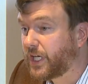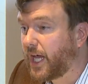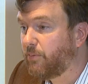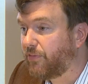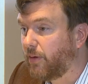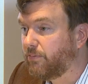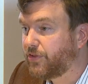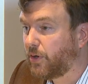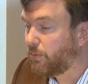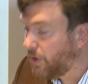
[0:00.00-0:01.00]
came from.
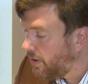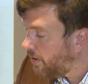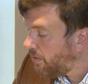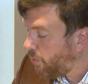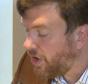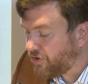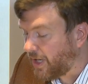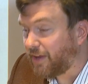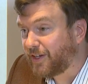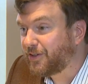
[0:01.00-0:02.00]
So watch it.
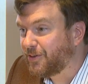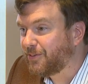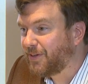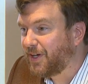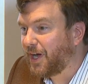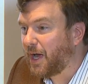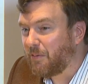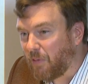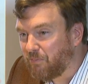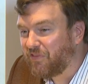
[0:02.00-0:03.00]
I think
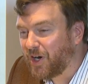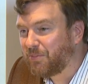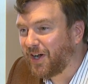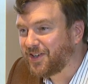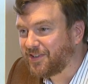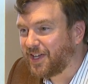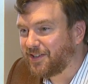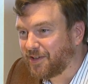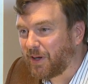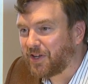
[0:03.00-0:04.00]
I'm very proud to say
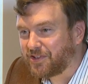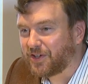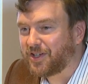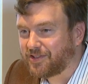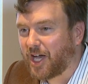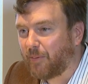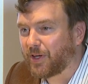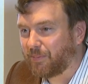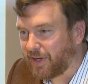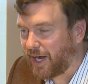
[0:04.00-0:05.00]
it's about a serious
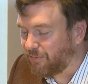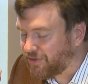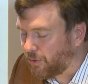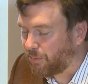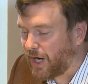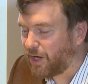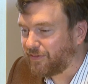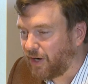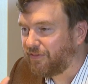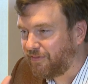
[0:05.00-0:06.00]
topic, but I'm so proud
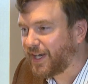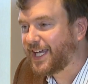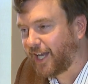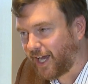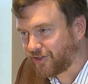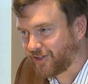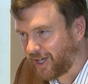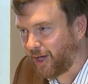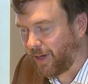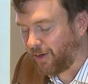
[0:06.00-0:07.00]
of how funny it actually
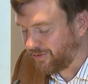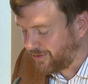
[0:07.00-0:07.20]
came out.